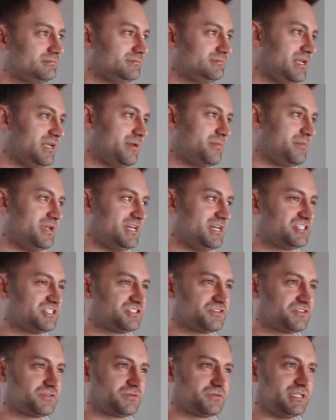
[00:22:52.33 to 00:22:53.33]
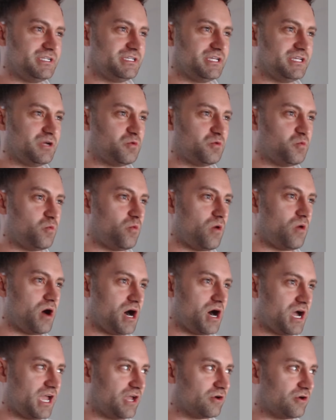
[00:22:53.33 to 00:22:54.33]
I mean it's freaking
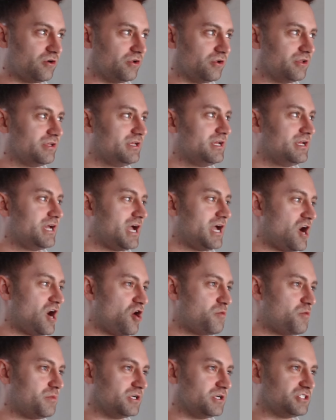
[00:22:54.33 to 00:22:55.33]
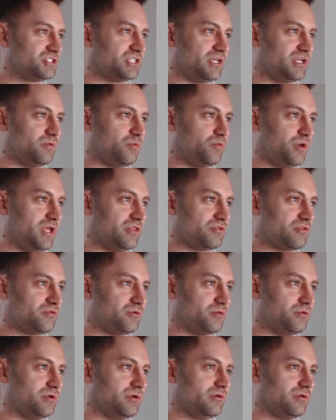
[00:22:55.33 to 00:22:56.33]
wild how much they went
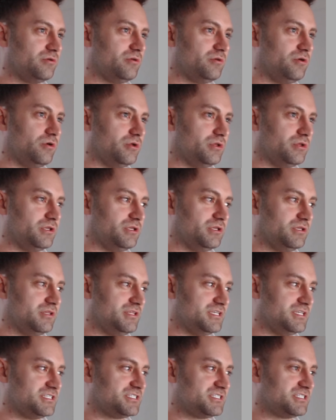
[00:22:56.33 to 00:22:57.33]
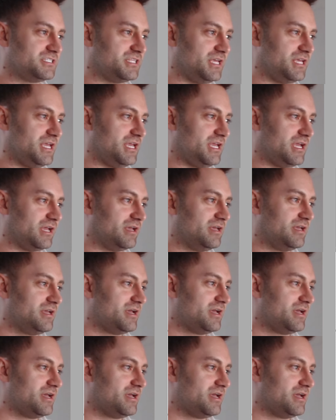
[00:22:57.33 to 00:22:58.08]
through on this thing.